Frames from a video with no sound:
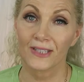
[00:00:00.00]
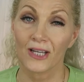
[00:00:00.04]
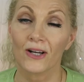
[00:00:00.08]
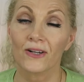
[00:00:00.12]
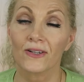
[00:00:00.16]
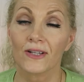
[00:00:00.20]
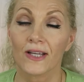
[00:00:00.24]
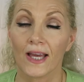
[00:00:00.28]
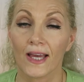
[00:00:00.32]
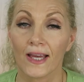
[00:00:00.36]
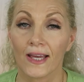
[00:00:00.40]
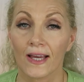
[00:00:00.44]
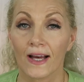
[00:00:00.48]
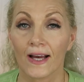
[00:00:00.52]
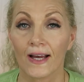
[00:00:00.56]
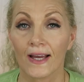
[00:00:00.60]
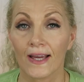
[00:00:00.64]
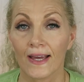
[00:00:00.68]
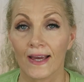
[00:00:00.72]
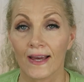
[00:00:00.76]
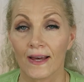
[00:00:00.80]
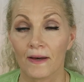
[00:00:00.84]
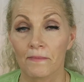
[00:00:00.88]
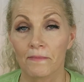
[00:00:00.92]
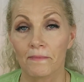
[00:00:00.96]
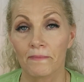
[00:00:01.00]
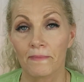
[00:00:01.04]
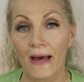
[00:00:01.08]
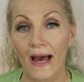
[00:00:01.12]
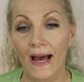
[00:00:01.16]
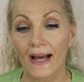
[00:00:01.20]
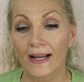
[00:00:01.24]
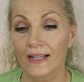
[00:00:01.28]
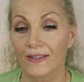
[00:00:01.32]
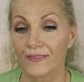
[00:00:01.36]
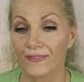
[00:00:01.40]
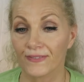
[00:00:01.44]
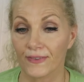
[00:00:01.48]
Okay, I am
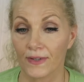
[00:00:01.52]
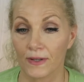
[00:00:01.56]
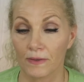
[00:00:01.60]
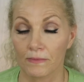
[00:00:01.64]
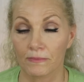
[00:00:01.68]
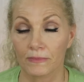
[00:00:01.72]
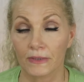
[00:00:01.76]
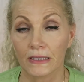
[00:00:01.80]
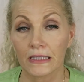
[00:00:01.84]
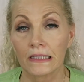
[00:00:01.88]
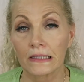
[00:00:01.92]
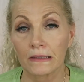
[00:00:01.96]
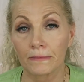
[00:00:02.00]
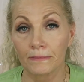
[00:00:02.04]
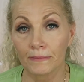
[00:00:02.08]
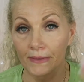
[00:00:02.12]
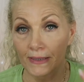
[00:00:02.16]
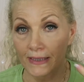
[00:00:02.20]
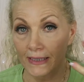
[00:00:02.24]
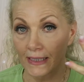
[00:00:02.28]
back from getting my